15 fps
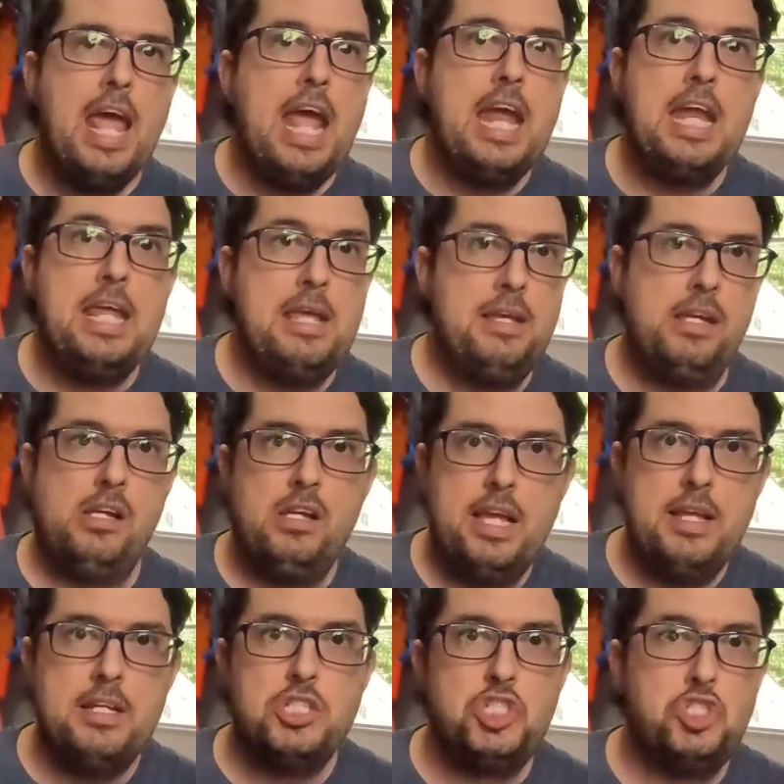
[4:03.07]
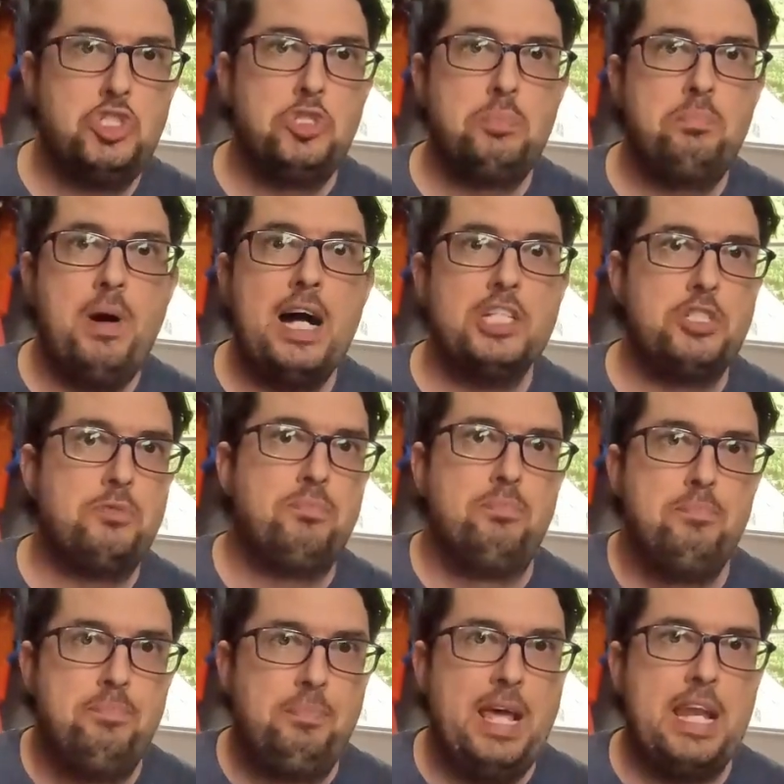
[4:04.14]
any spots
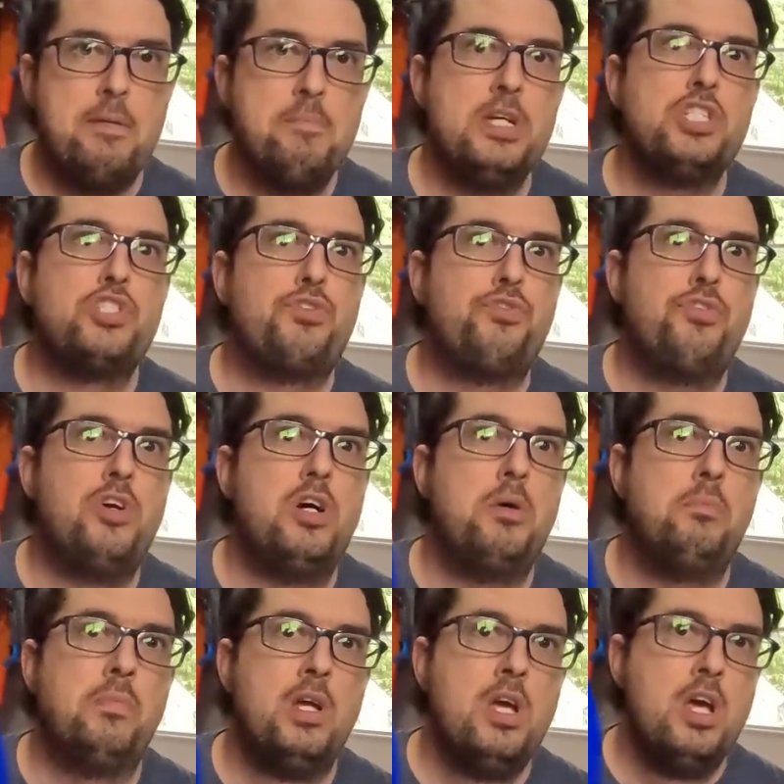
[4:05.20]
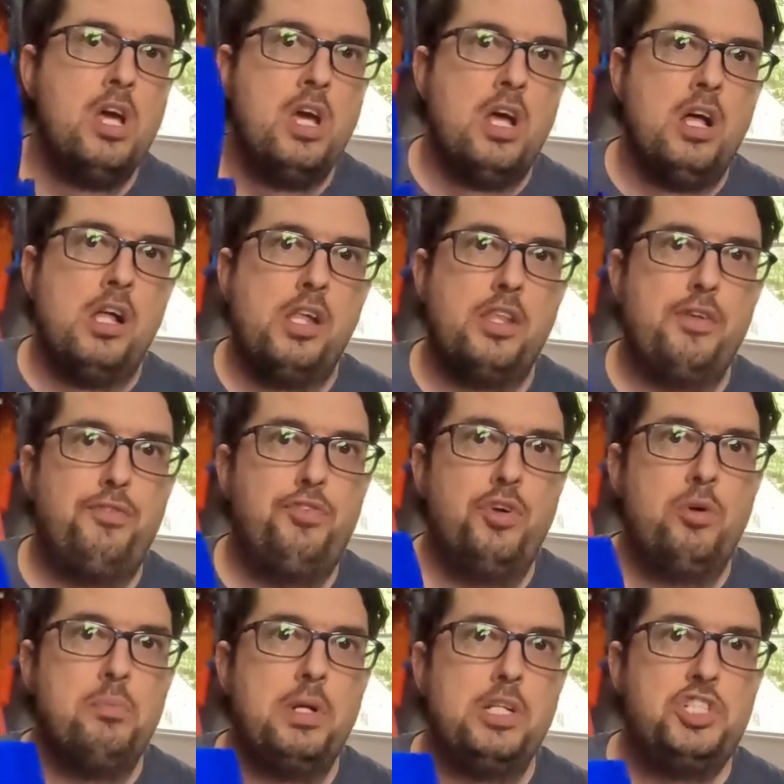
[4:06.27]
getting missed from the
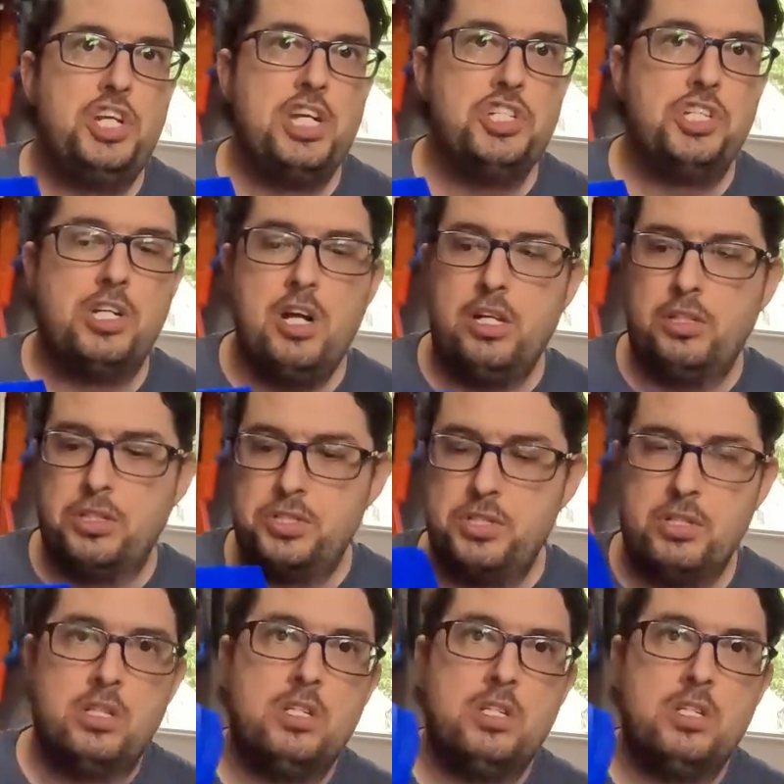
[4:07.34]
filament changing colors.